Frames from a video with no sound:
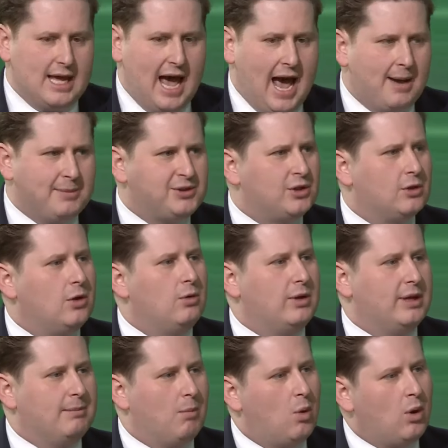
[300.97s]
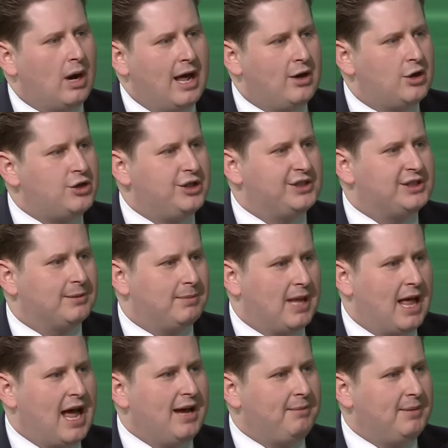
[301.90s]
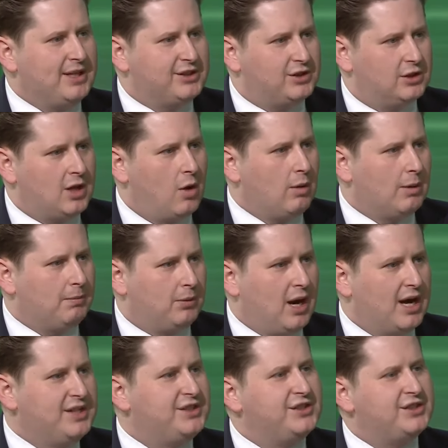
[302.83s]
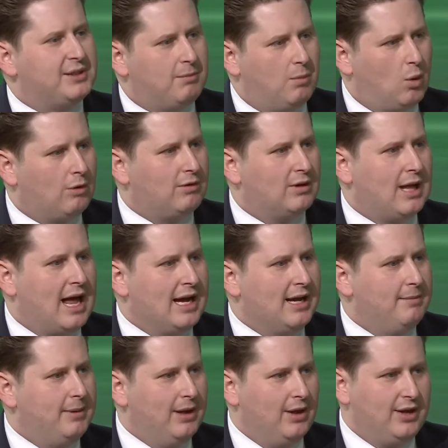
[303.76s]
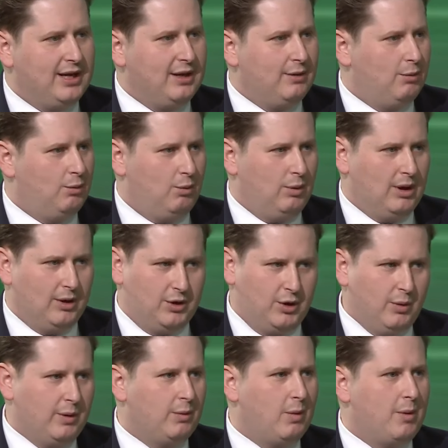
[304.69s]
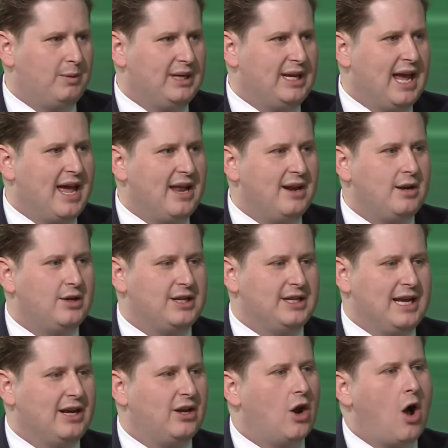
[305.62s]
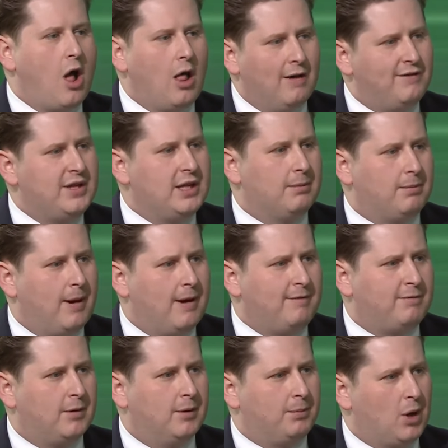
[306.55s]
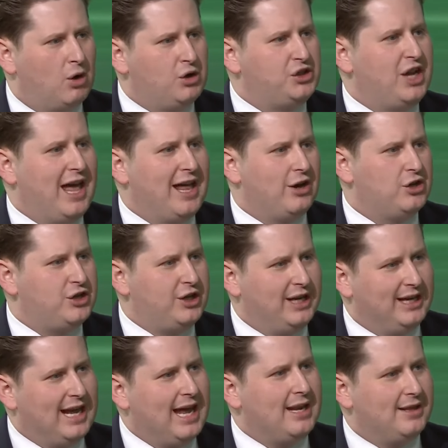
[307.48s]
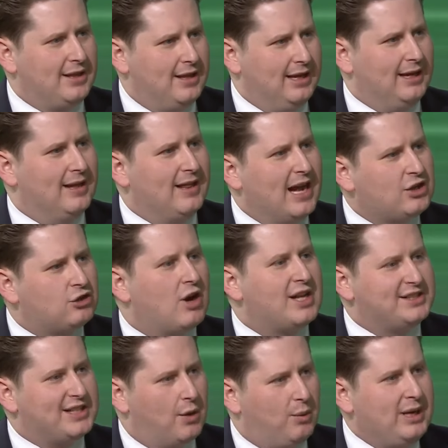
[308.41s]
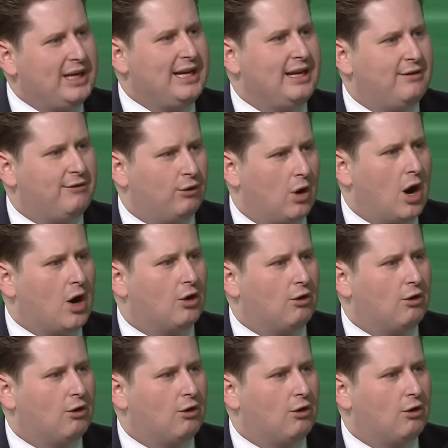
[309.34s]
Absolutely. More energy supply means lower prices and more reliability. We're doing what we can to take an all of the above approach to energy to get the electrons that we need for our